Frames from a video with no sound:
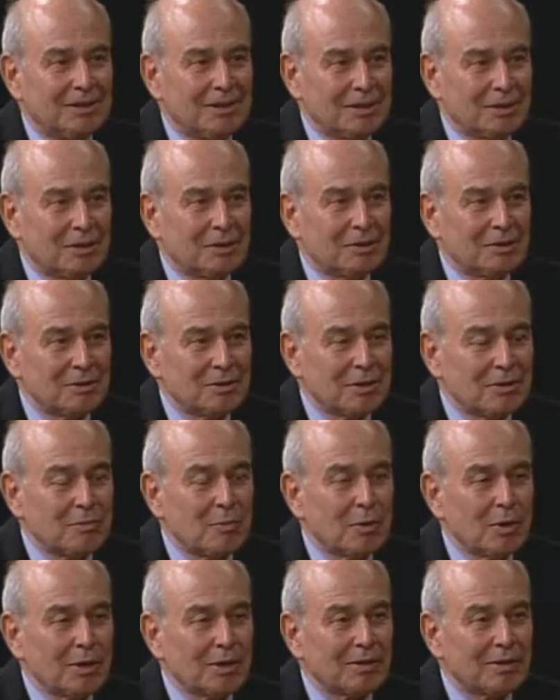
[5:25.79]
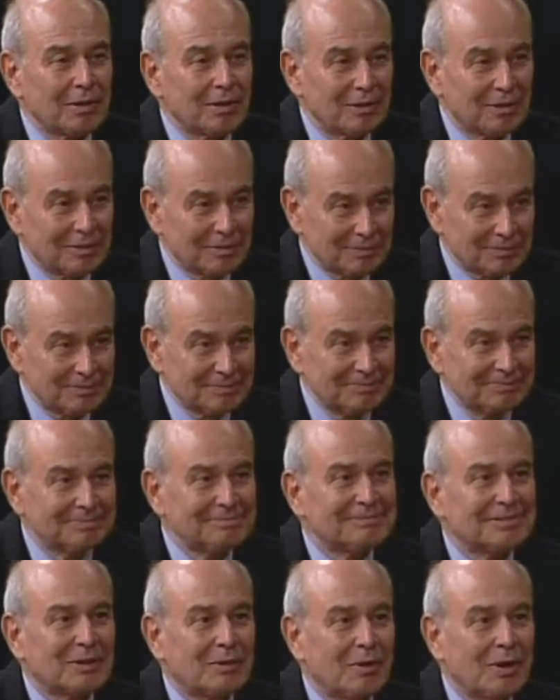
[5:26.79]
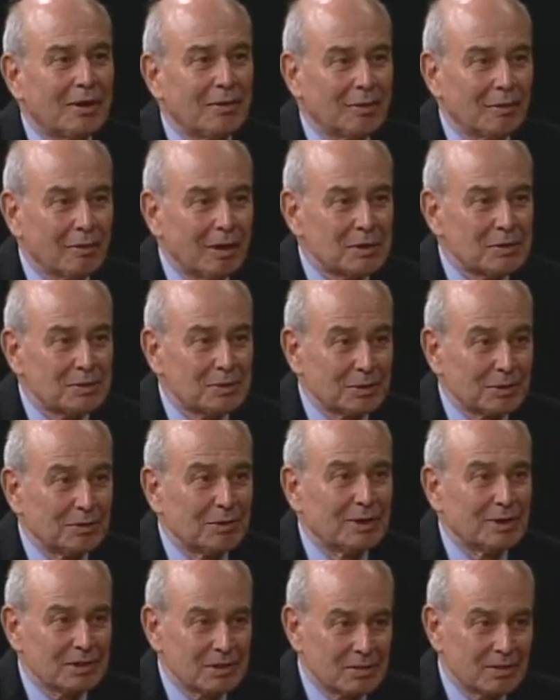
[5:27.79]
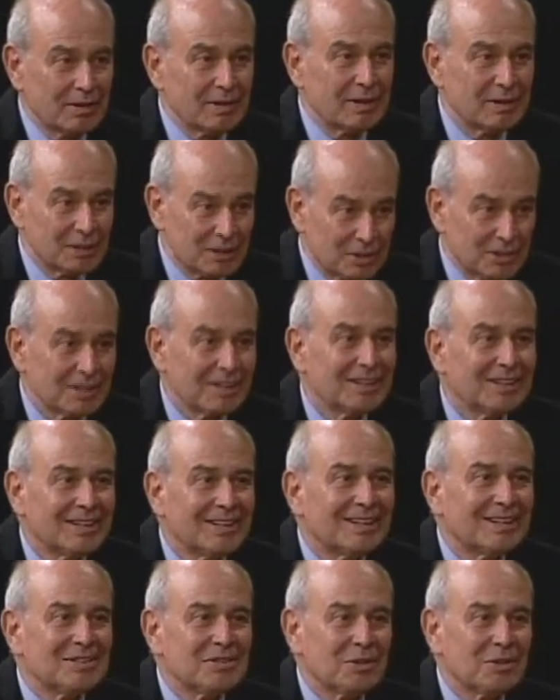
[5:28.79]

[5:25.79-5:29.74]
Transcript: did good enough work there to acquire a graduate degree in Swedish. Yeah.